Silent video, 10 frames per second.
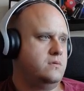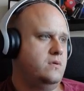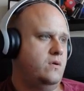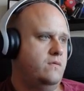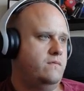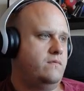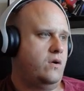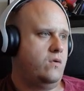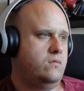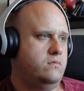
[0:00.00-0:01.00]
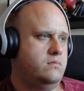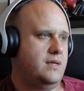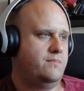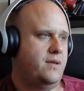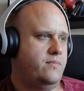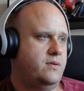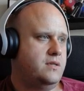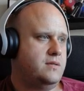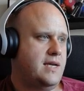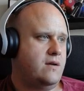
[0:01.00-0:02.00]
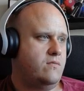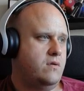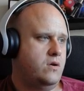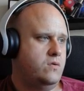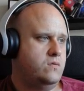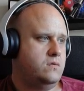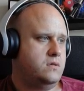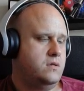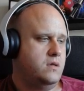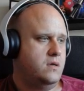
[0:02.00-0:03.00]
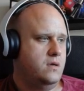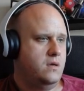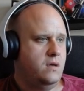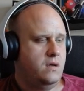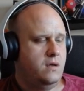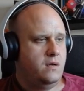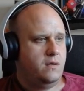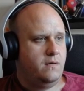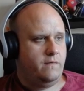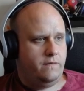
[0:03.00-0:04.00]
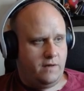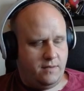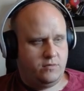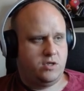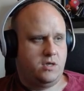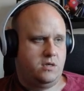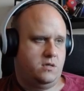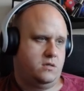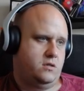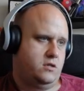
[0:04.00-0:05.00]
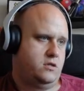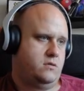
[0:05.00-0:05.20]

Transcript: The whole, the whole people in this tower are hoes. Flame charge.